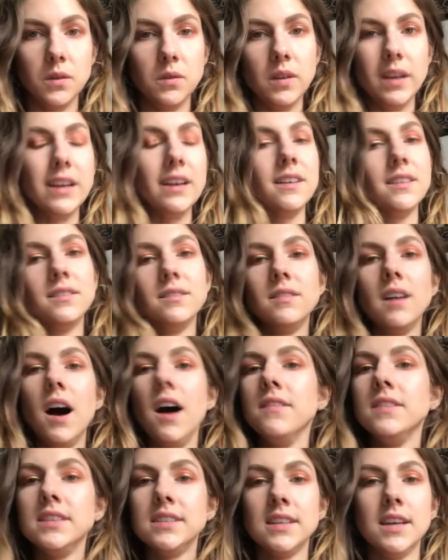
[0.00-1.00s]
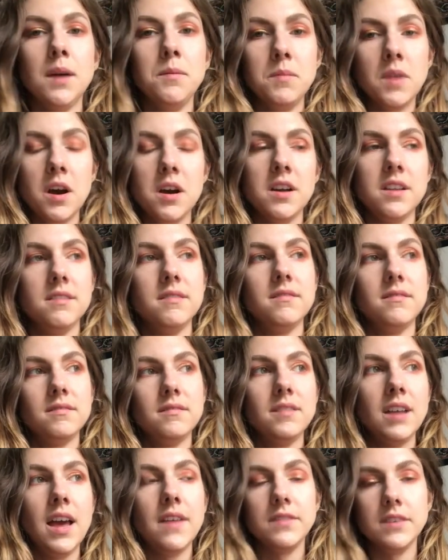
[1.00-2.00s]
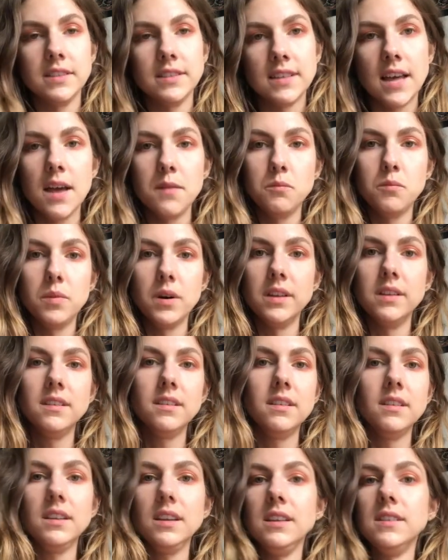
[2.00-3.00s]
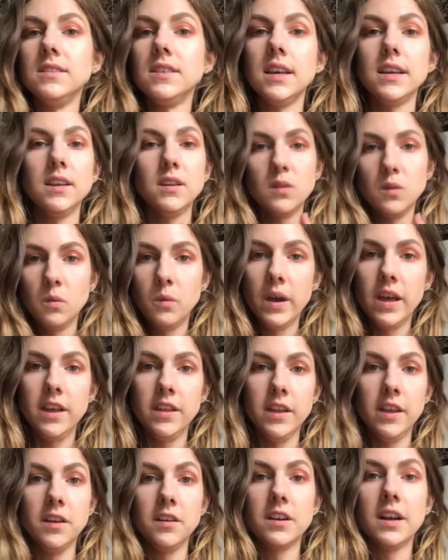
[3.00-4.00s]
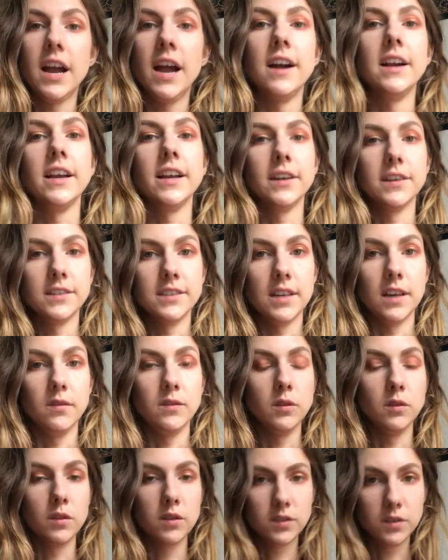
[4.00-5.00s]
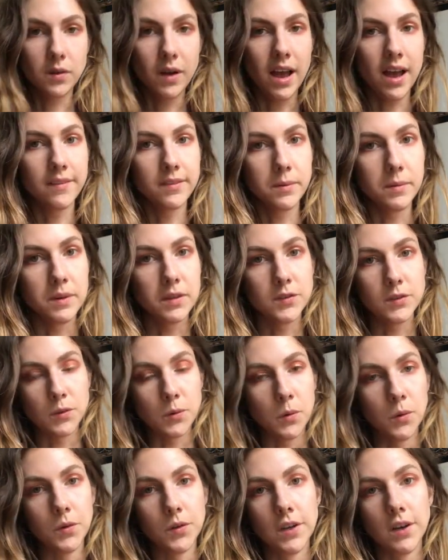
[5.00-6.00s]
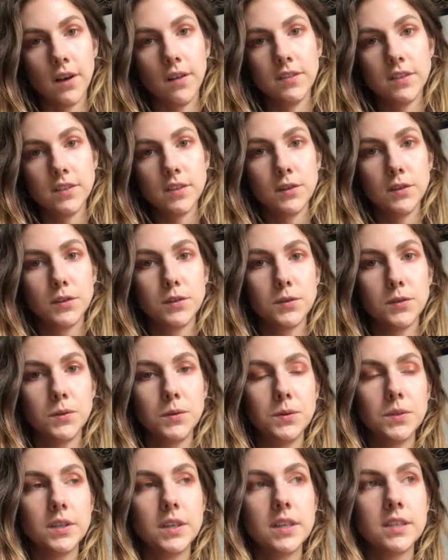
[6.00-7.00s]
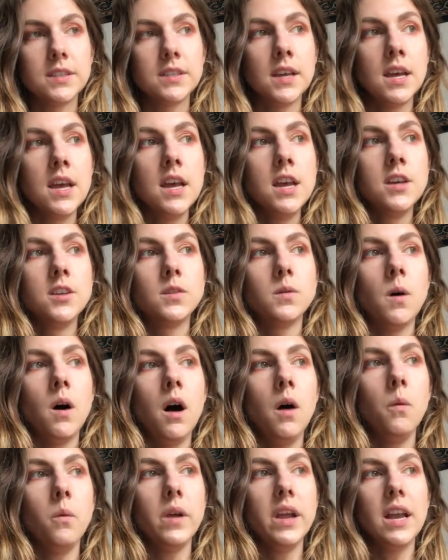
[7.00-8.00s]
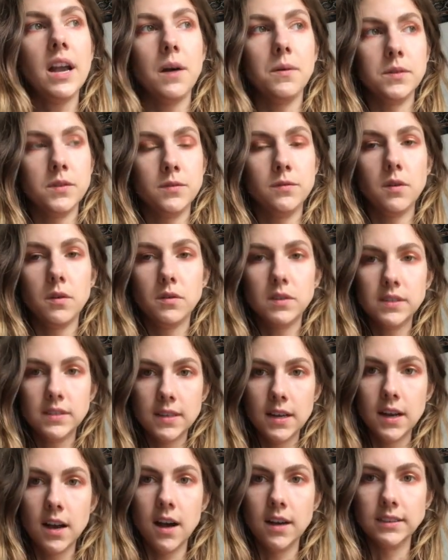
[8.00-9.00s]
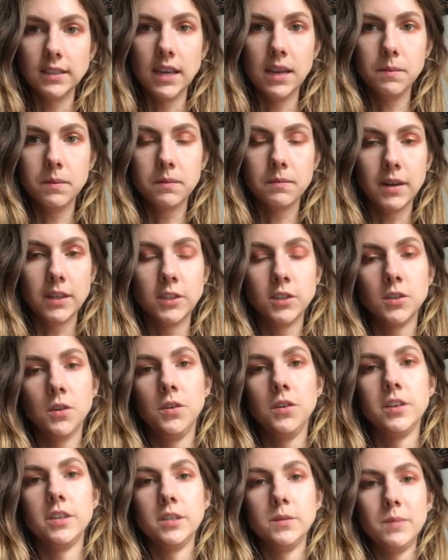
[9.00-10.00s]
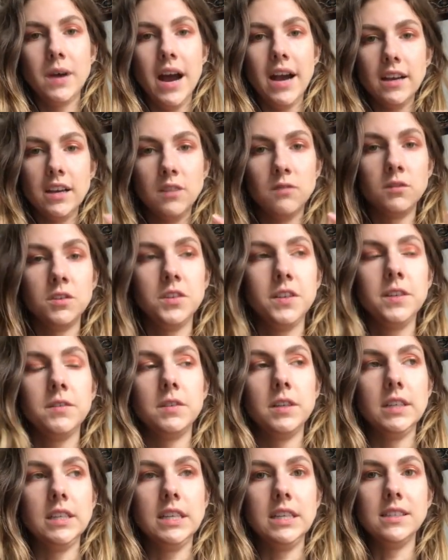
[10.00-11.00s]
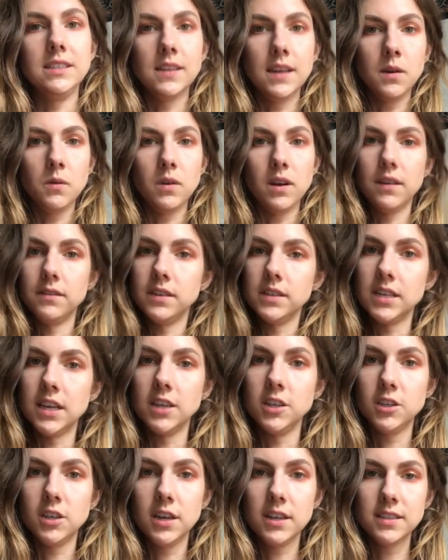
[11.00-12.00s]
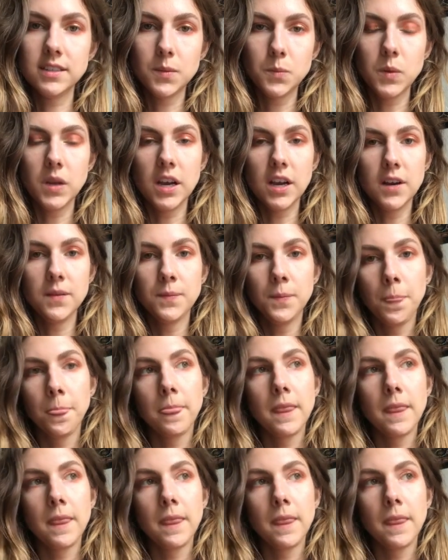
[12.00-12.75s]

like, obviously I'm not heavy set, but he's like, the way that you're carrying yourself, you look so heavy because you're holding all this on your shoulders. So all week I was focusing on keeping my shoulders back and really releasing whatever tension is up here.